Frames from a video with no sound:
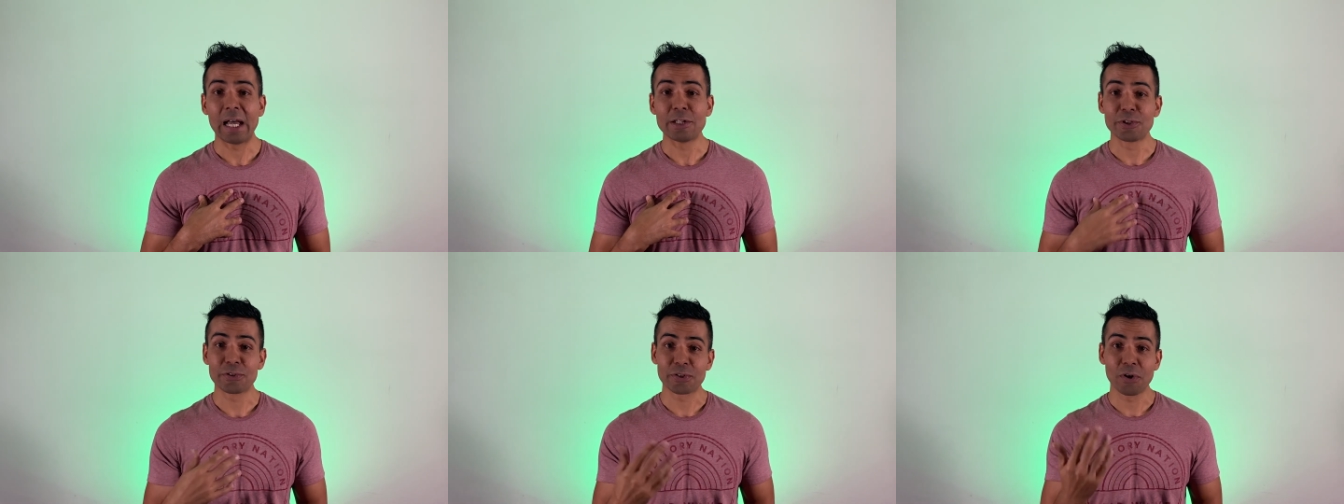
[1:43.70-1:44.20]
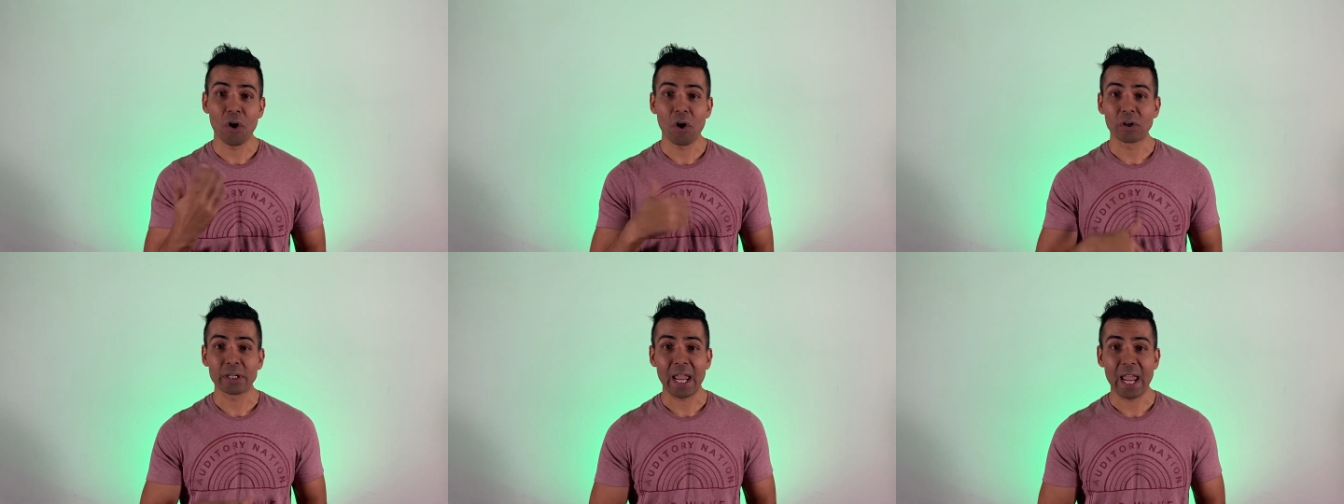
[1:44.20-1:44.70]
just
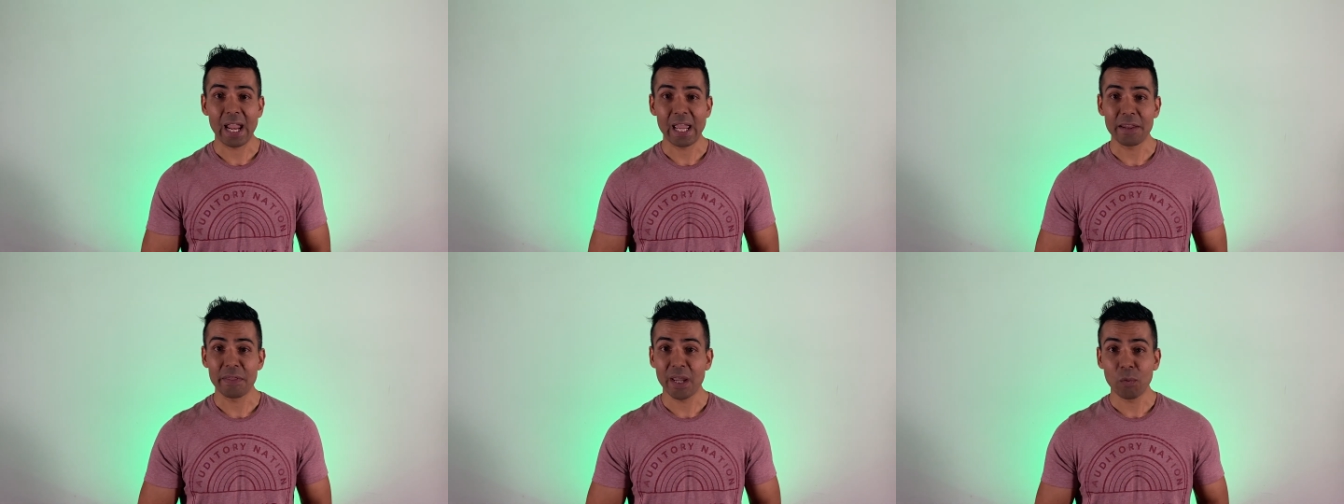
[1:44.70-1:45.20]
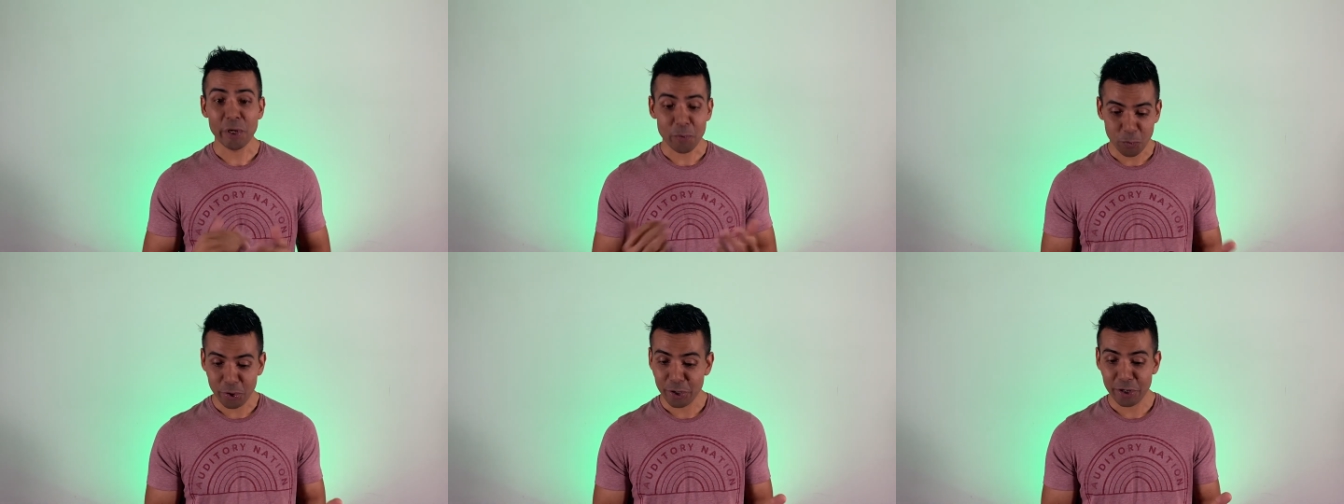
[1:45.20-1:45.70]
gone, and there we
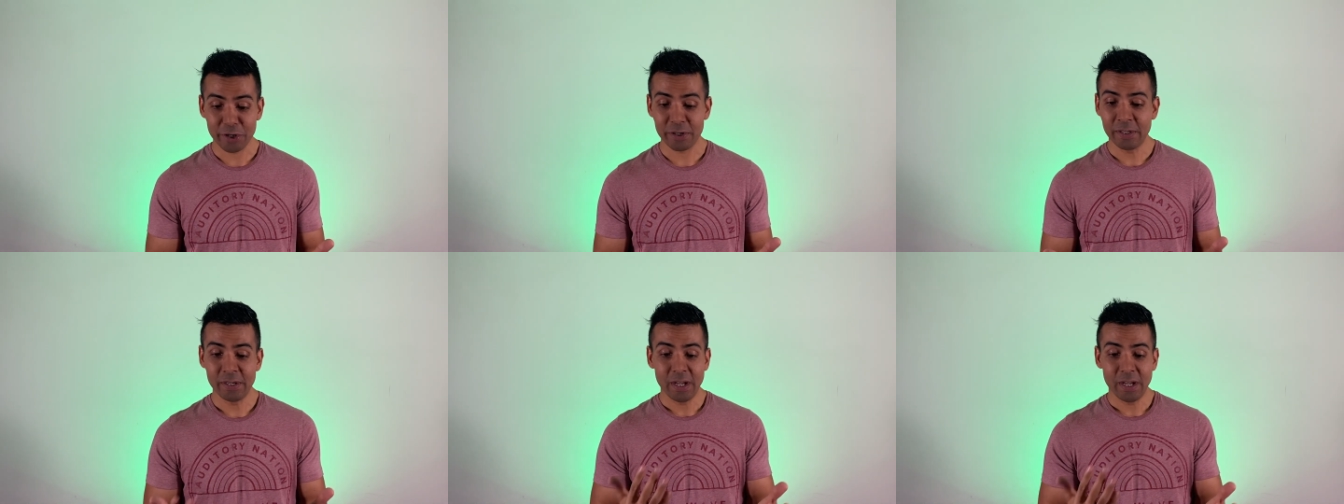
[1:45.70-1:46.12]
were,